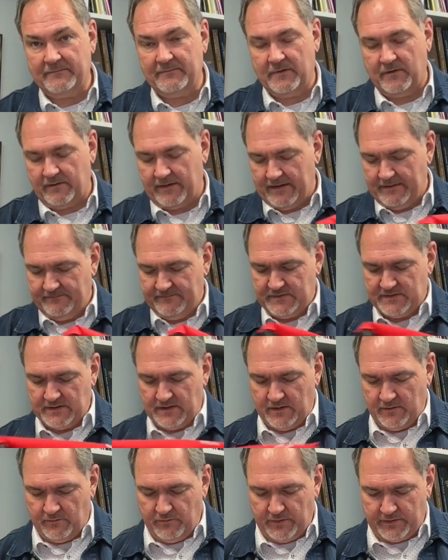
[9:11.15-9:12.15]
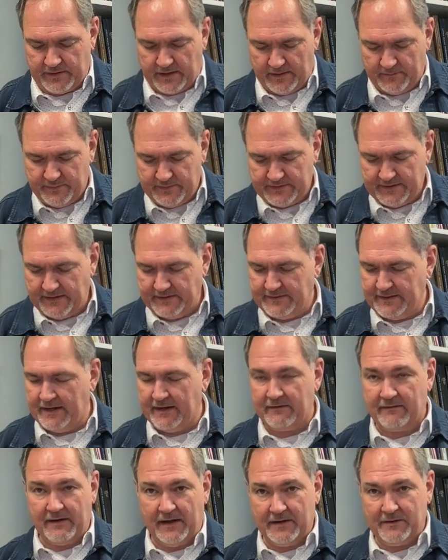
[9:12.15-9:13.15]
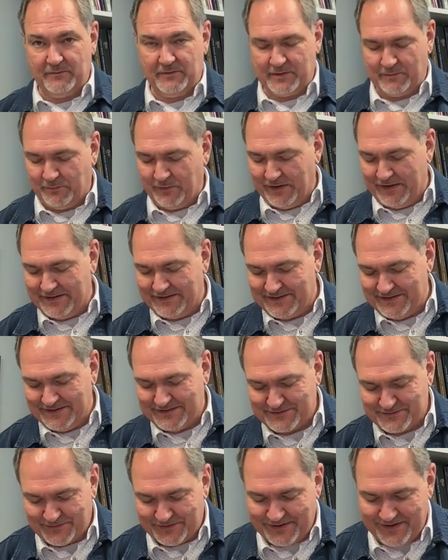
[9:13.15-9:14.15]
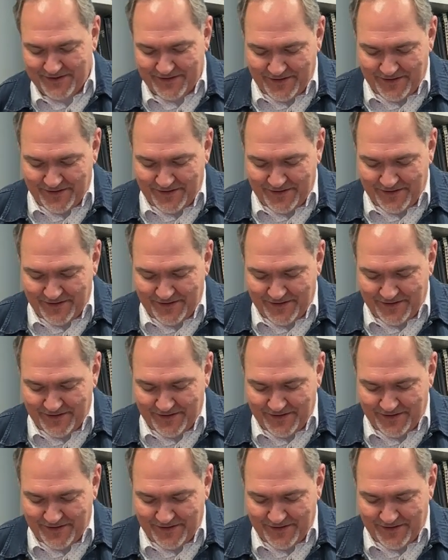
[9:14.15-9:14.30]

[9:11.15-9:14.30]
All right. So we'll not put that there. I don't want to break this one.